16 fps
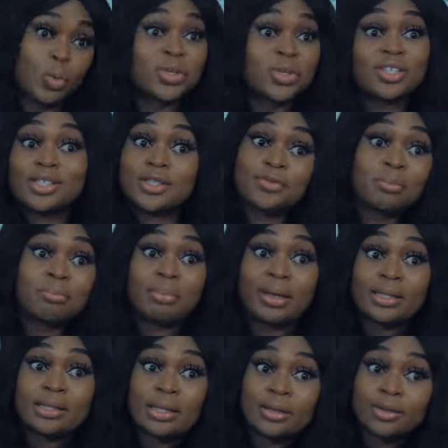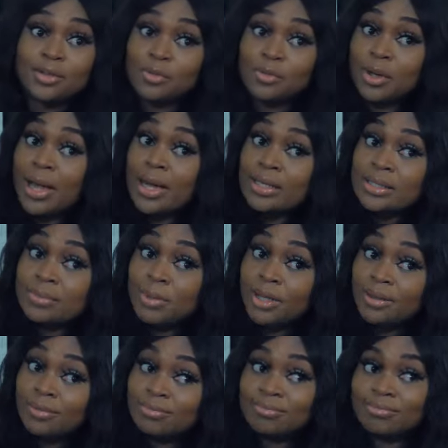Which is even better, if you ask
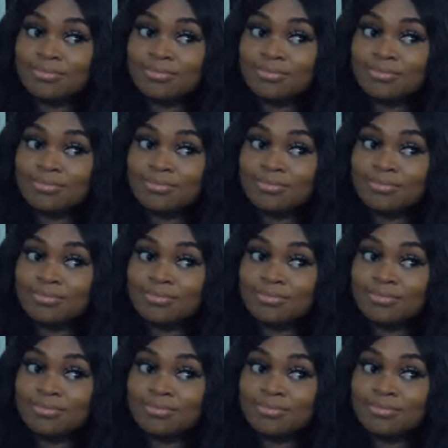me.